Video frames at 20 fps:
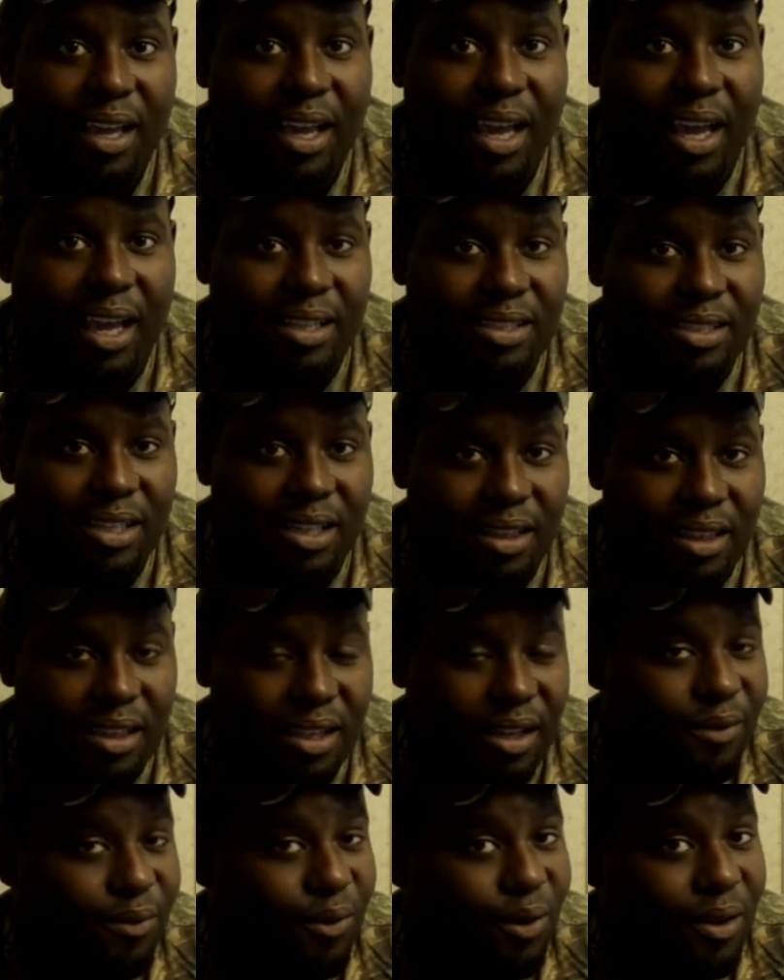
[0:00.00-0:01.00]
And to
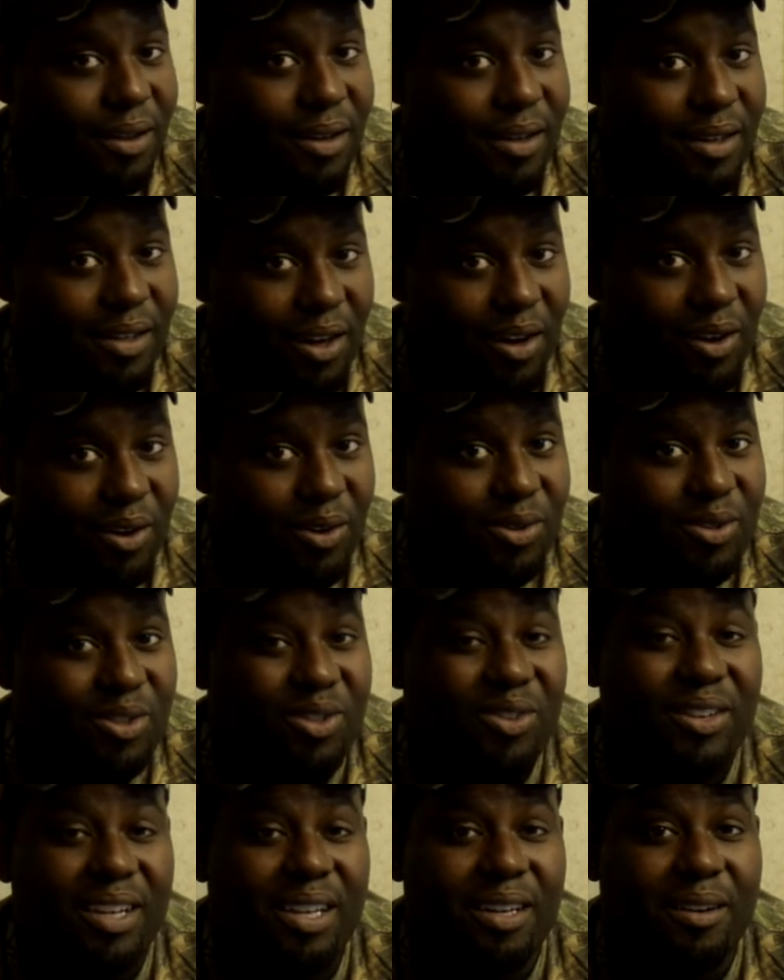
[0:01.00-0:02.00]
look for the does,
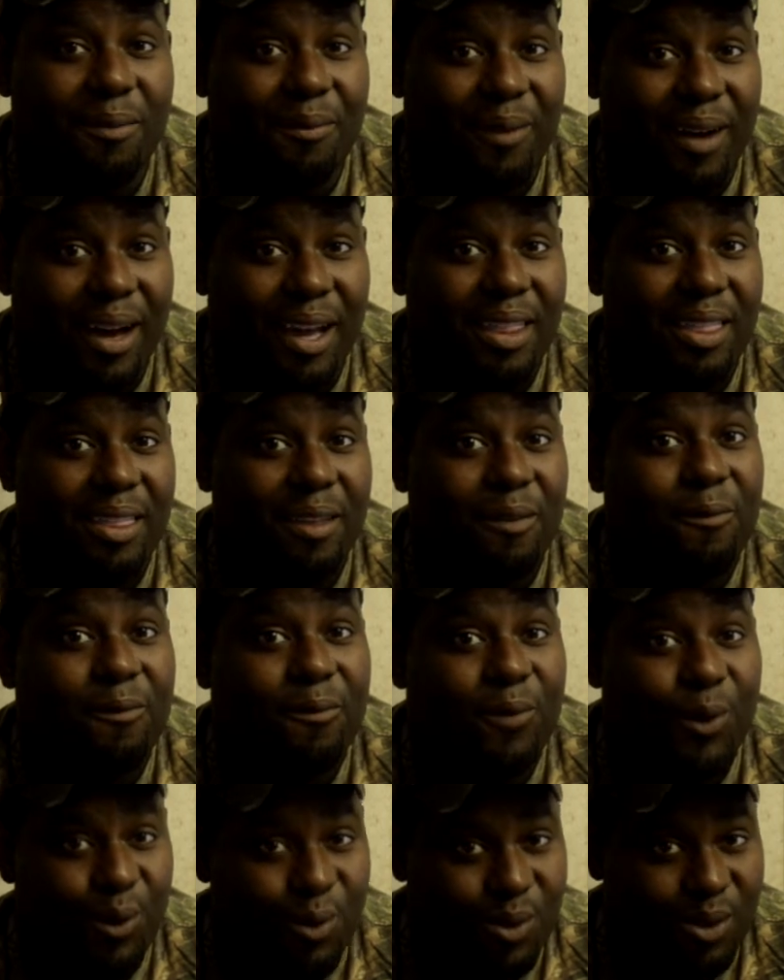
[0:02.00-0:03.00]
you need to find the
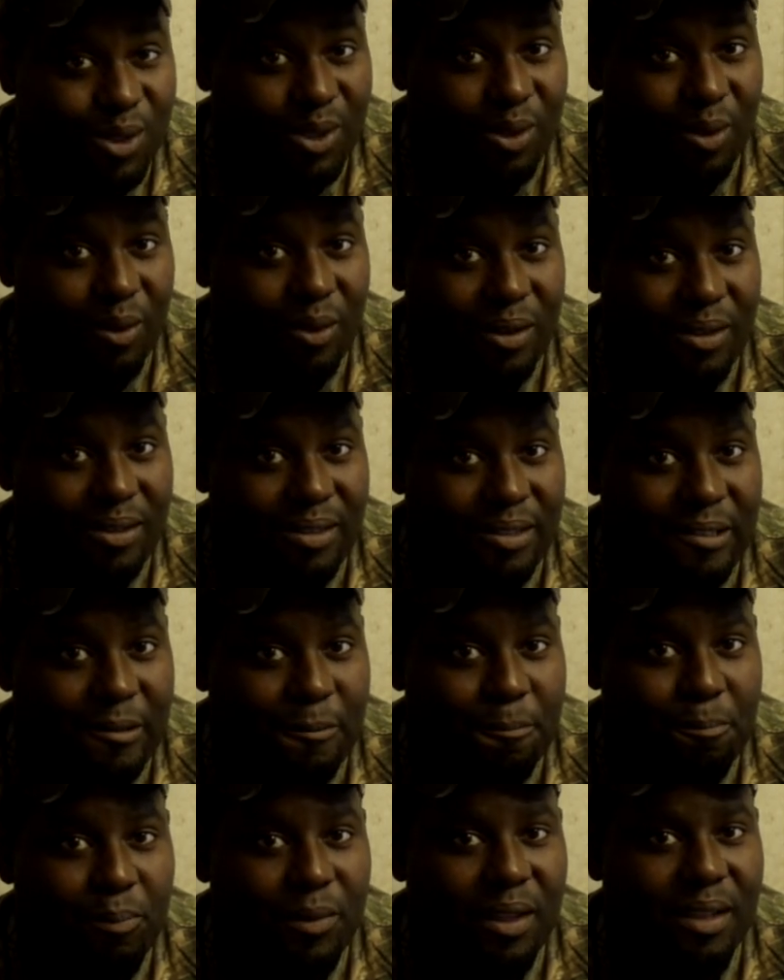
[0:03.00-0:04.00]
food source.
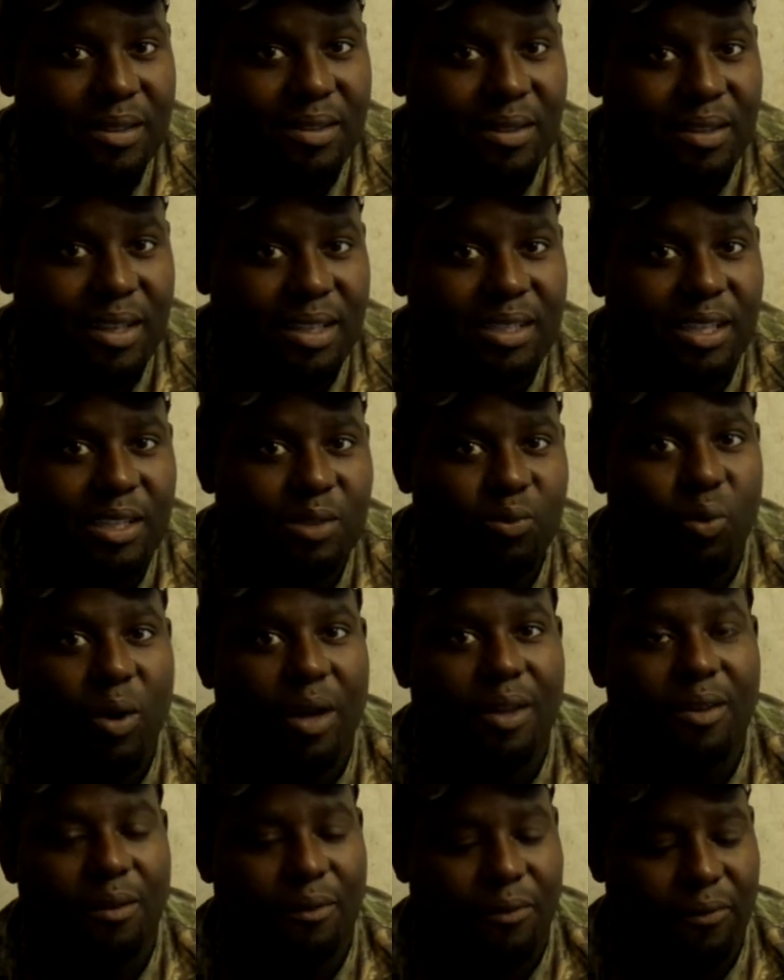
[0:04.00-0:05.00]
So this is
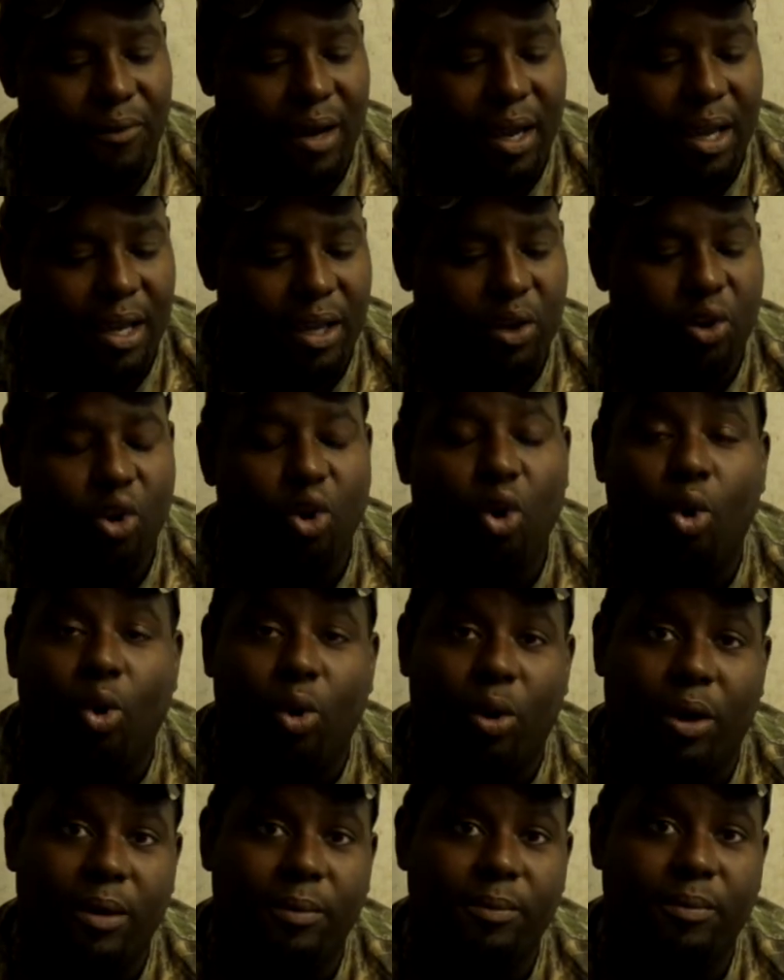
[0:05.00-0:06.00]
where you find
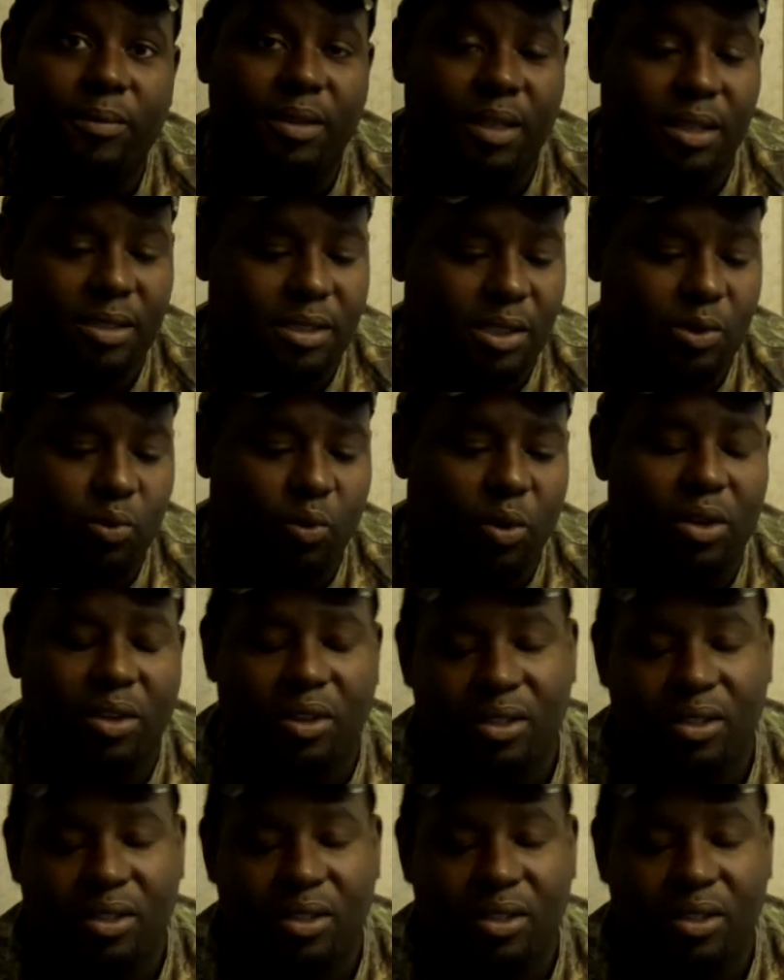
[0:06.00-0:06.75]
corn. This is where you